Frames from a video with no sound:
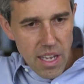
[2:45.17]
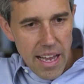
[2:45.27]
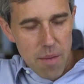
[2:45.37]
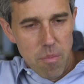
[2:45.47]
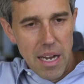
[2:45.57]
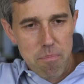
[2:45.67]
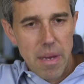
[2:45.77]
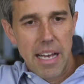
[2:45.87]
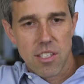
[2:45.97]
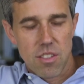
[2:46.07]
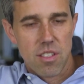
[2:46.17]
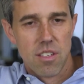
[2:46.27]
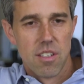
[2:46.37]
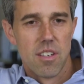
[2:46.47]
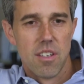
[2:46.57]
at my
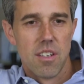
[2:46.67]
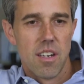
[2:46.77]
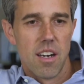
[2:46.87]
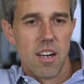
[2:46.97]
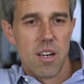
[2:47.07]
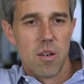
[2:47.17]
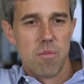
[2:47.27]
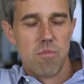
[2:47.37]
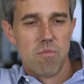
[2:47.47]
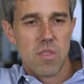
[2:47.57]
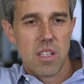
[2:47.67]
best, at